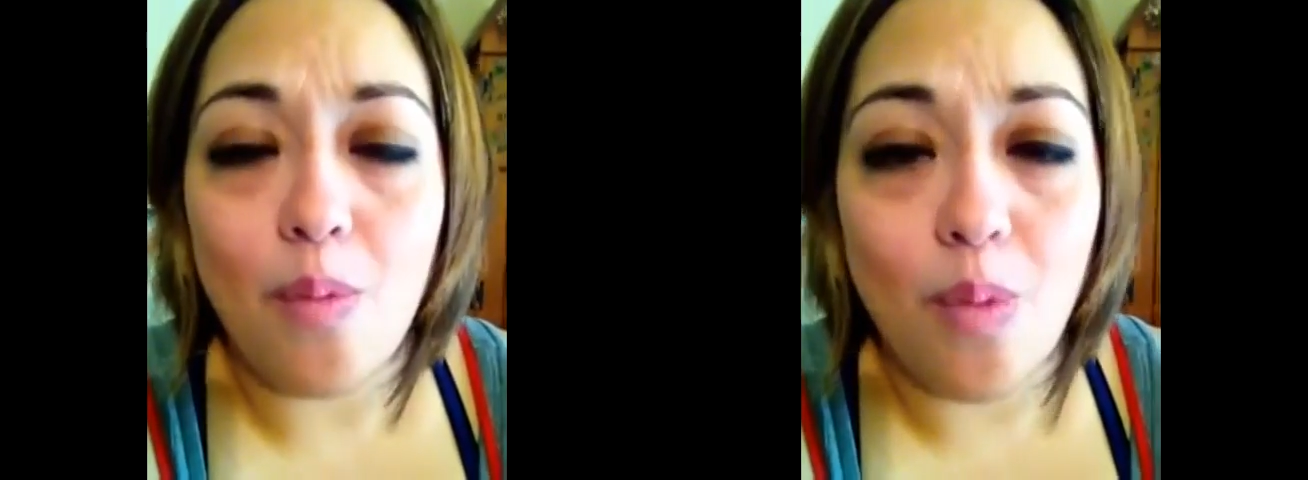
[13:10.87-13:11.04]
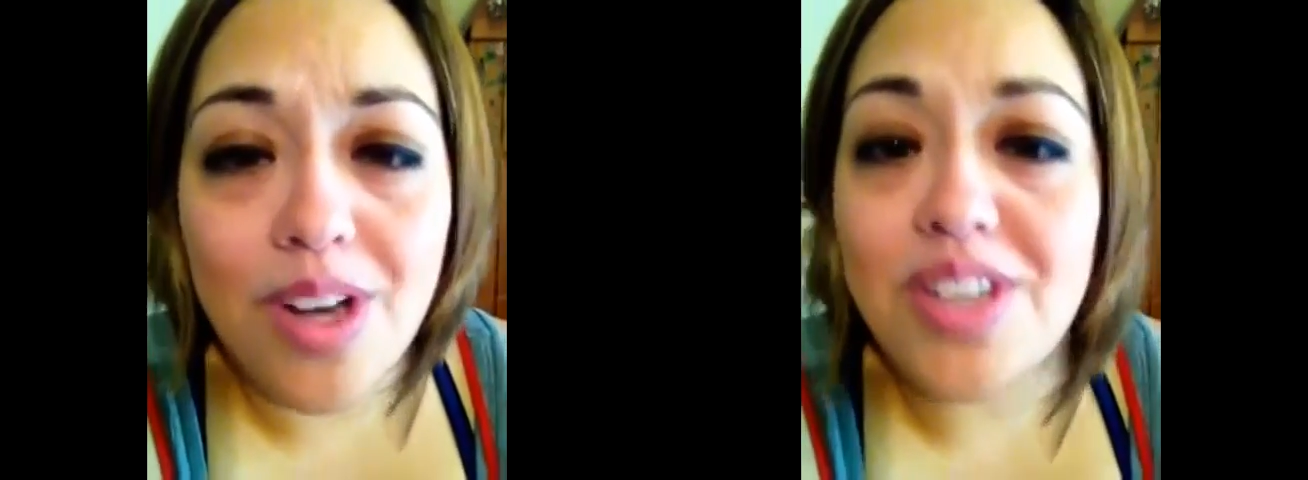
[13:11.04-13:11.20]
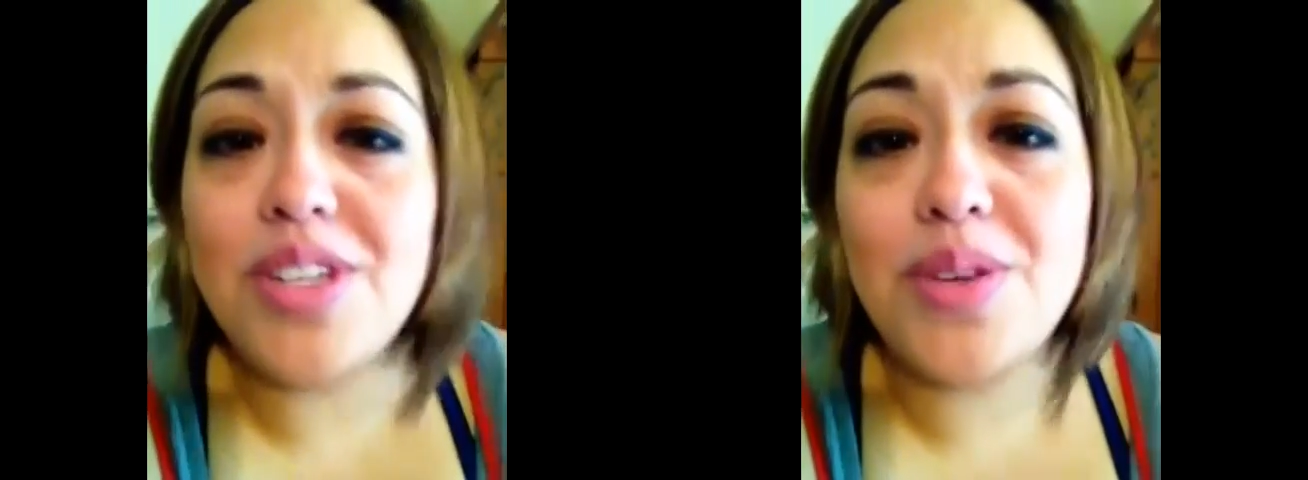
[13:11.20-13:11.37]

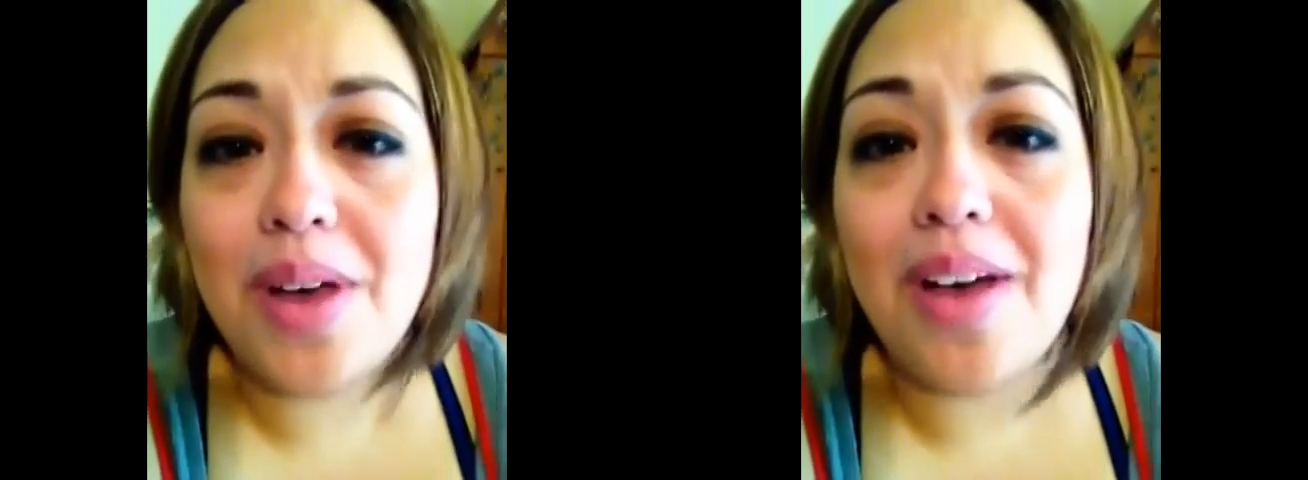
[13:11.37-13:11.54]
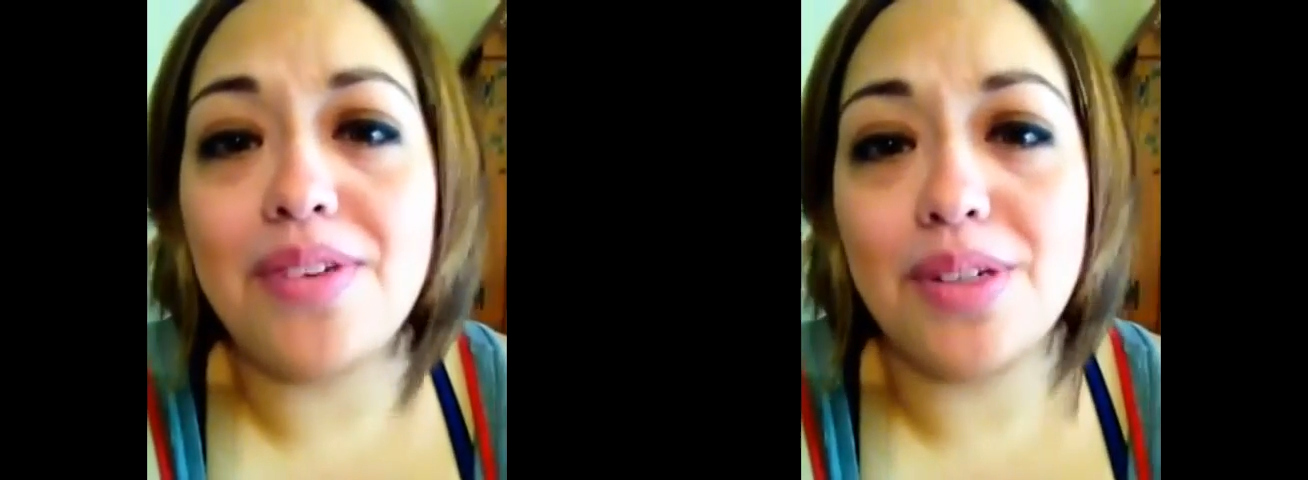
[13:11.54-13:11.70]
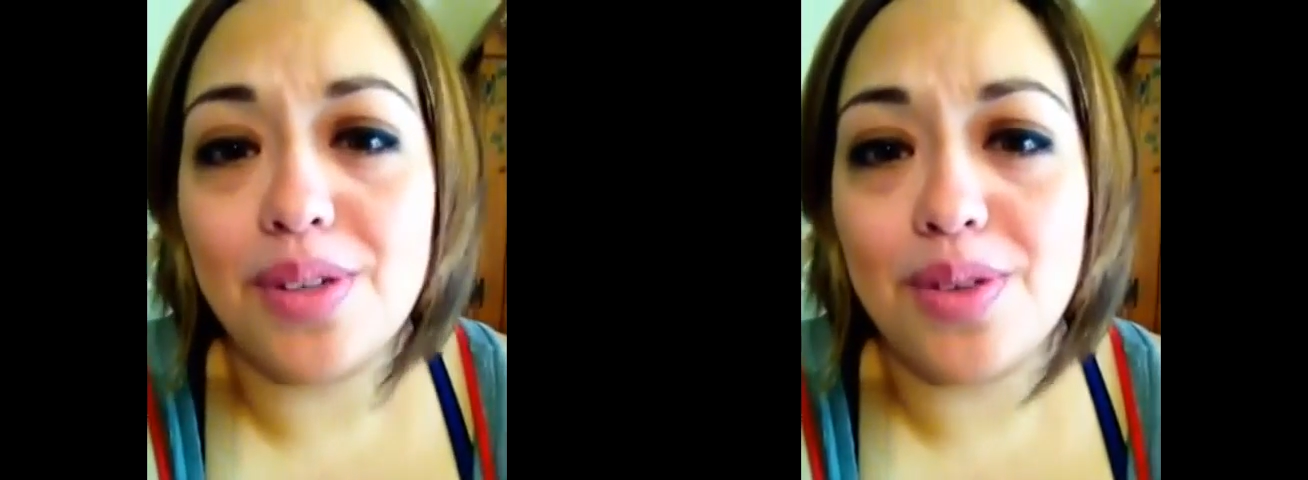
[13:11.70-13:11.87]
What do you
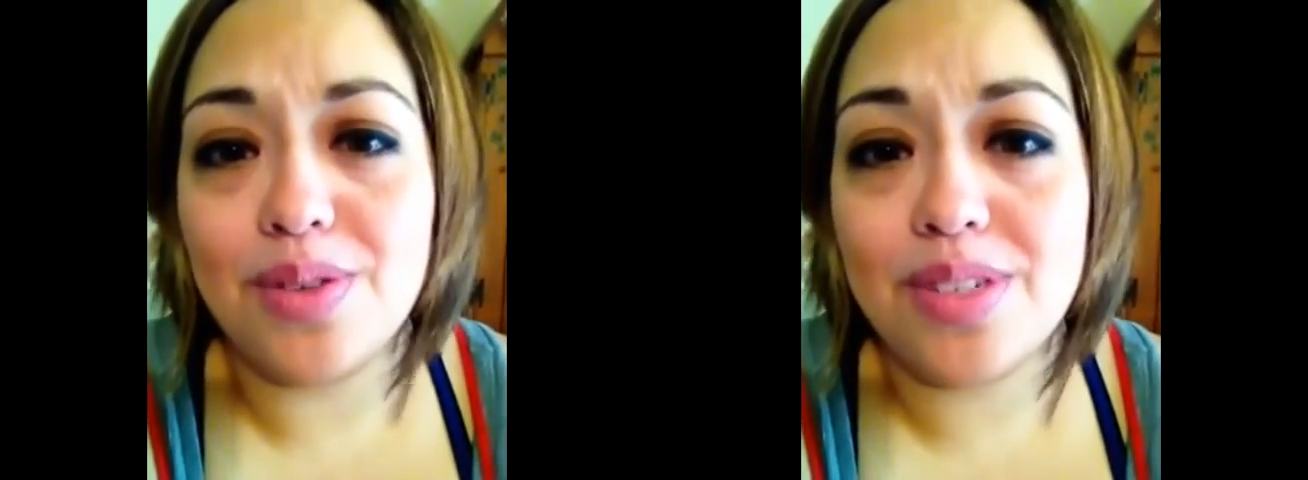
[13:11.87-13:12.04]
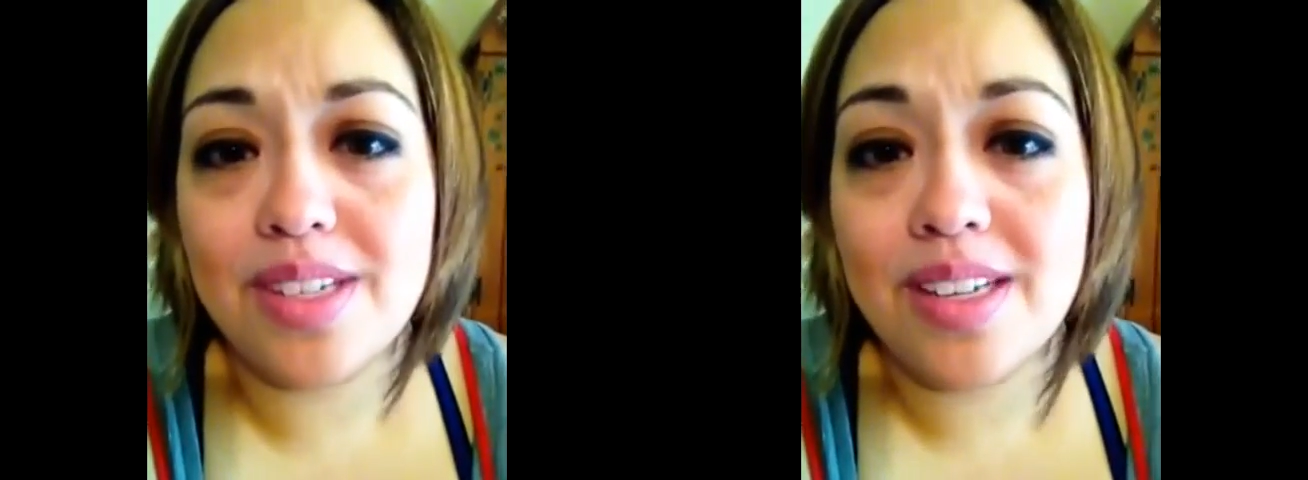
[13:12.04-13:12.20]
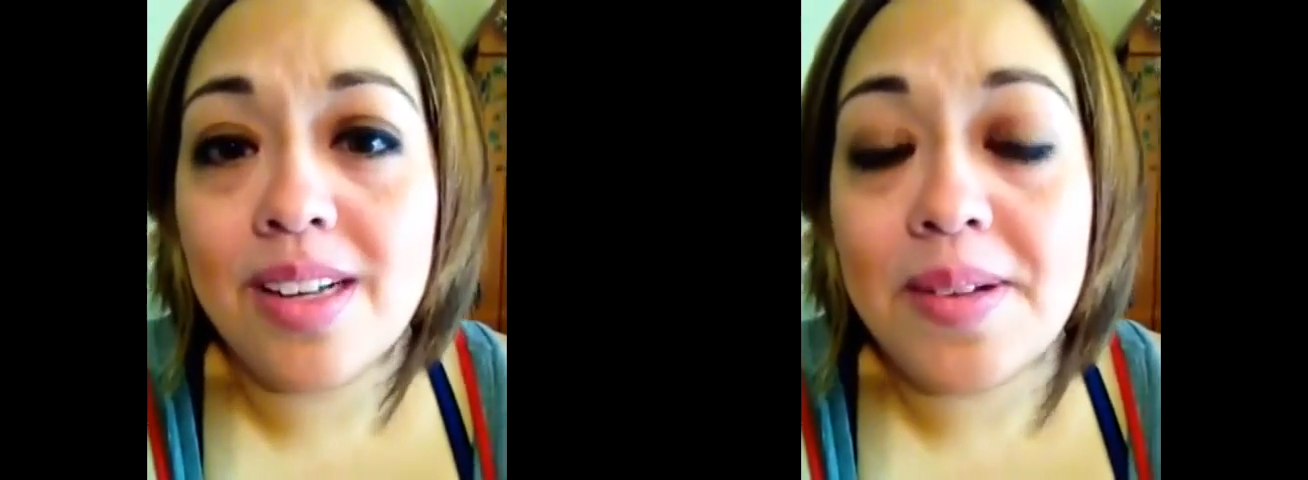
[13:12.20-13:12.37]
have to
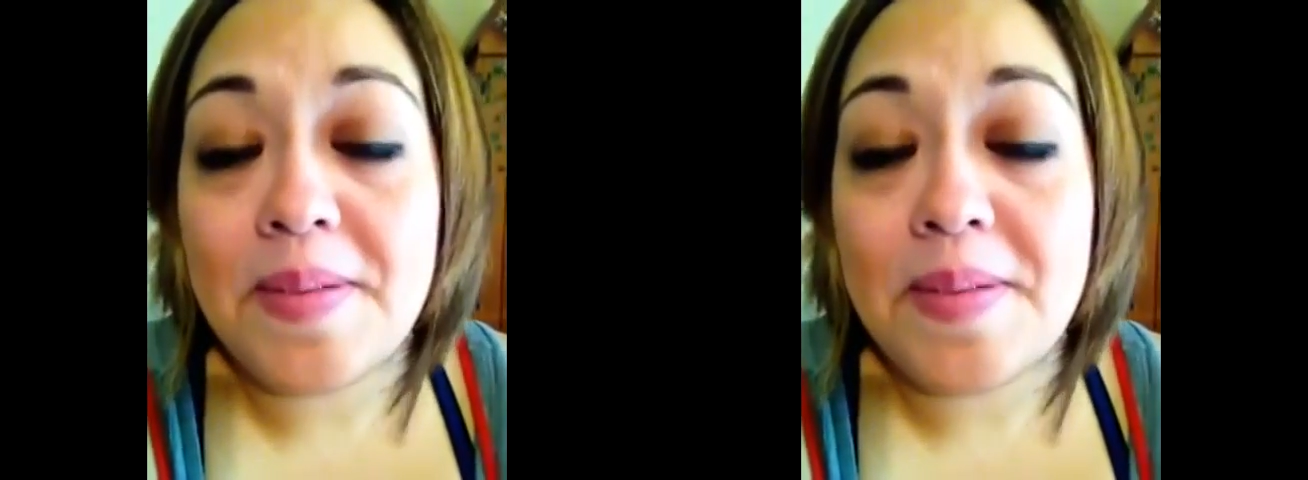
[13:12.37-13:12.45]
lose?